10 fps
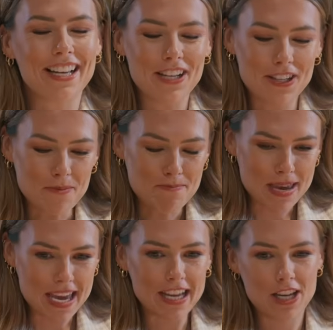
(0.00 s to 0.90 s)
So
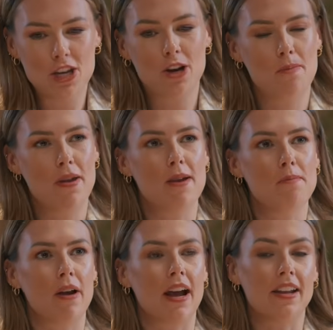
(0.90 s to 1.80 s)
being a European
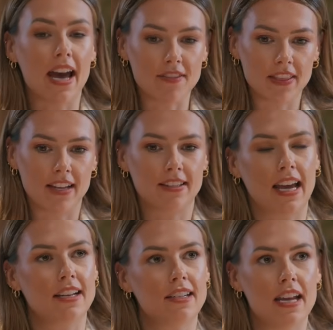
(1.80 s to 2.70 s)
brand, having that
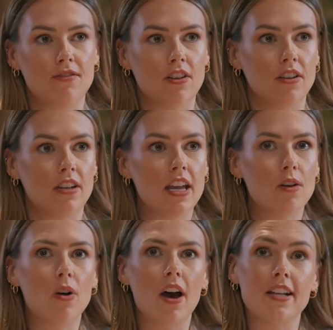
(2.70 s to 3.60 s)
Scandinavian
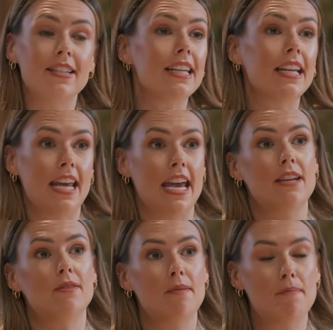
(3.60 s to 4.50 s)

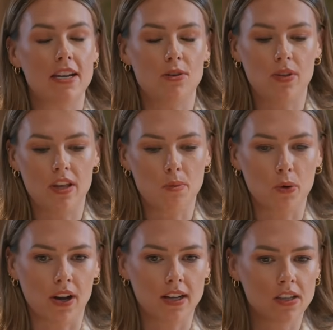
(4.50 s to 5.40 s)
DNA embedded within the
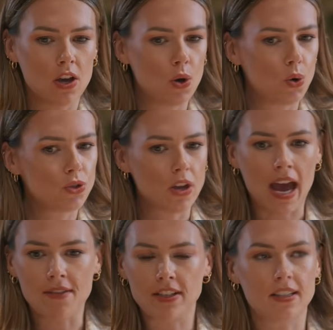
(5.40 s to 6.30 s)
products, also
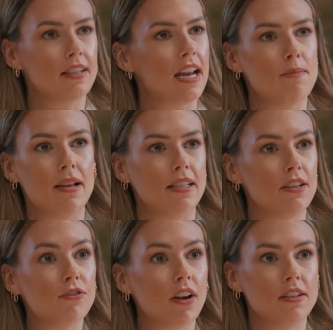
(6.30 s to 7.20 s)
having
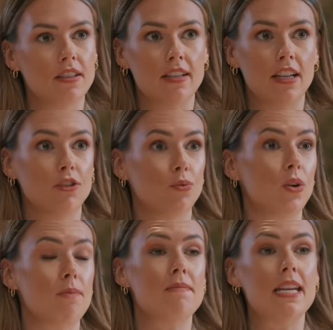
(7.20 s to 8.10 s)
sustainability front and centre of
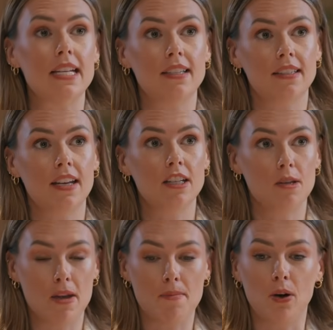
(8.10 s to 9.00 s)
what it means to
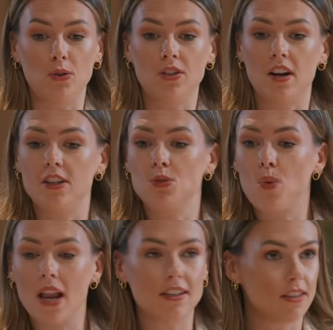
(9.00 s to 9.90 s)
be a Polestar, as
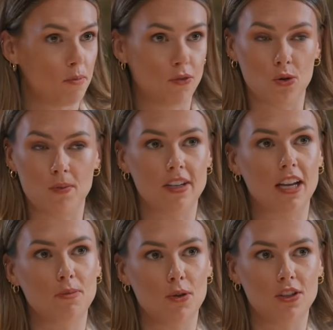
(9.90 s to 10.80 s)
well as the performance
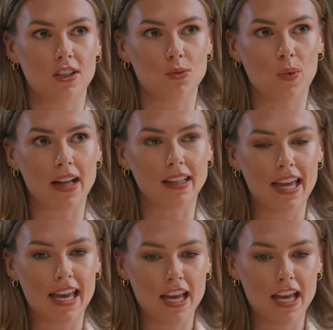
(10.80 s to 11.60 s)
attributes as well.